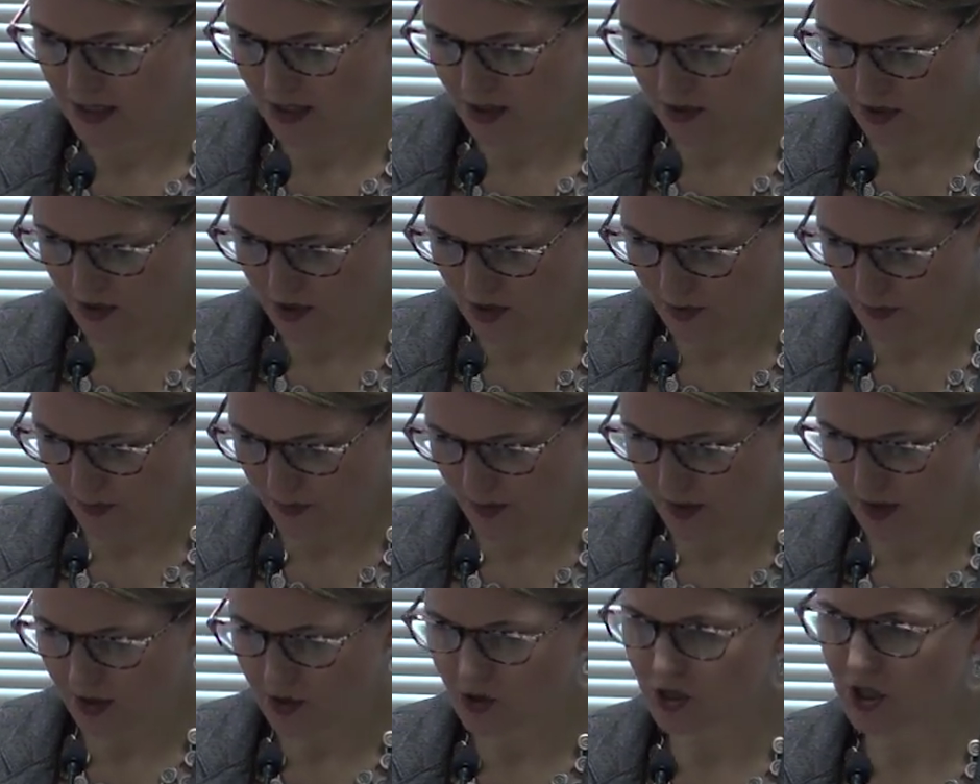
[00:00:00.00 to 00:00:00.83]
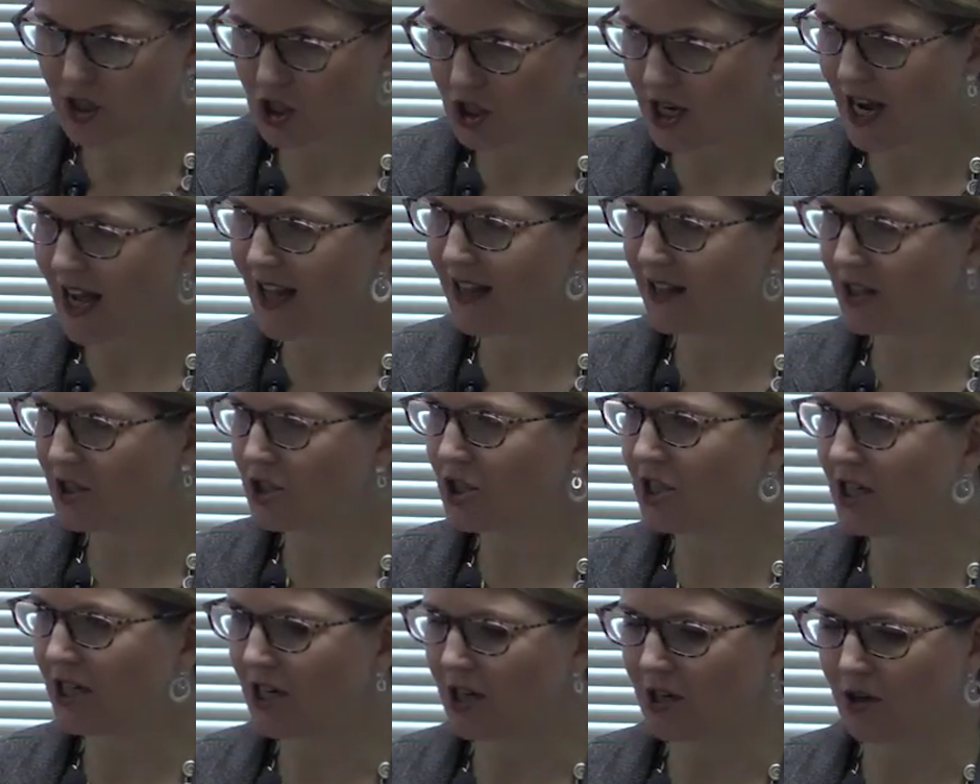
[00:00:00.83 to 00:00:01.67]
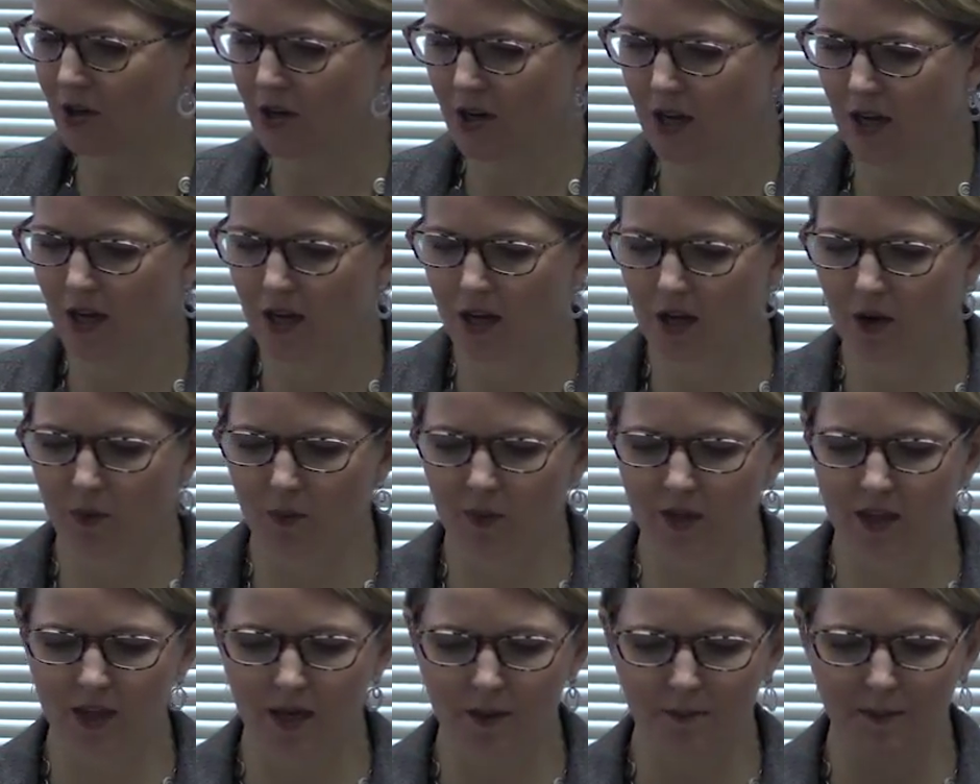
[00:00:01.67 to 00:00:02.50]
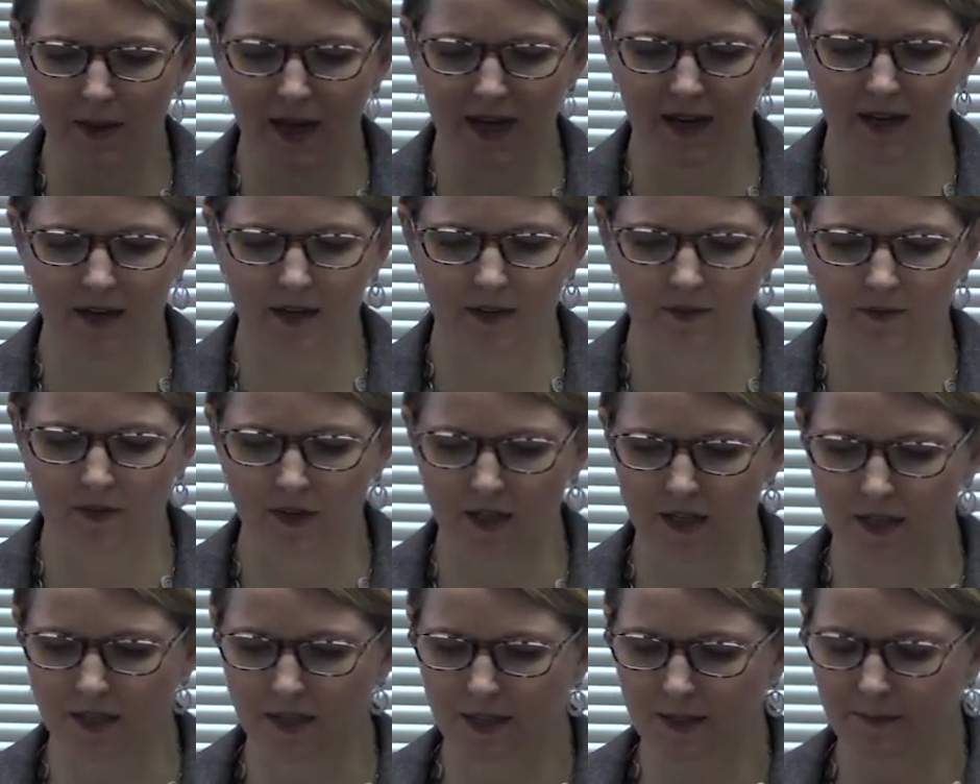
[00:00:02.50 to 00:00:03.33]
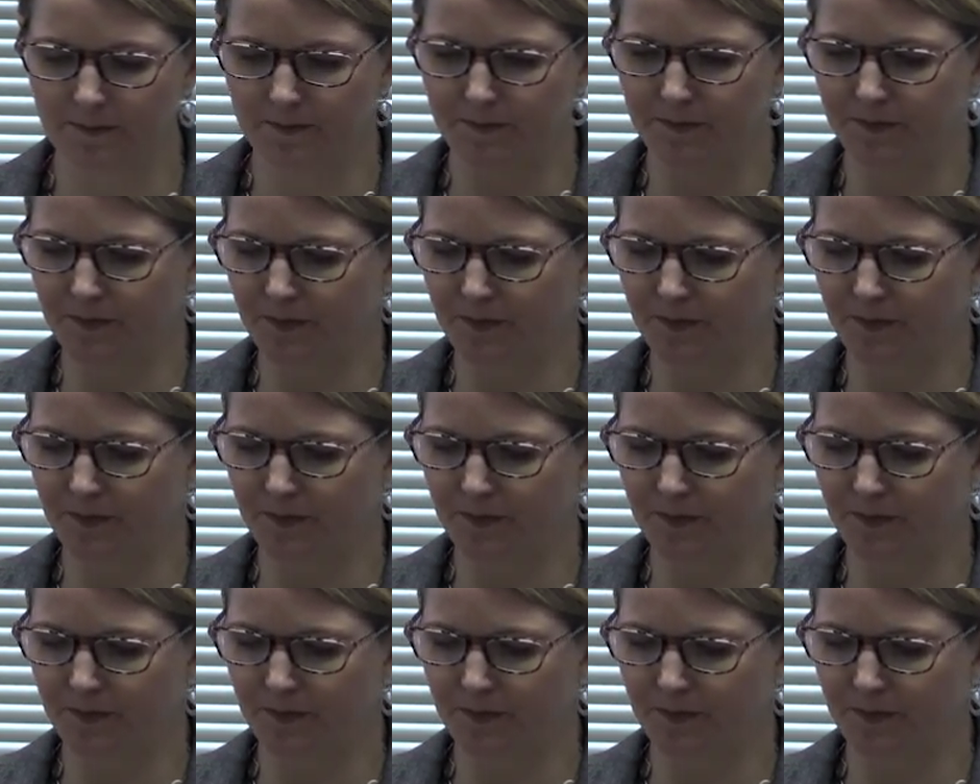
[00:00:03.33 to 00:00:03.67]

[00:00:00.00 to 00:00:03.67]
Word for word: So there's a, there's a challenge here with competitiveness.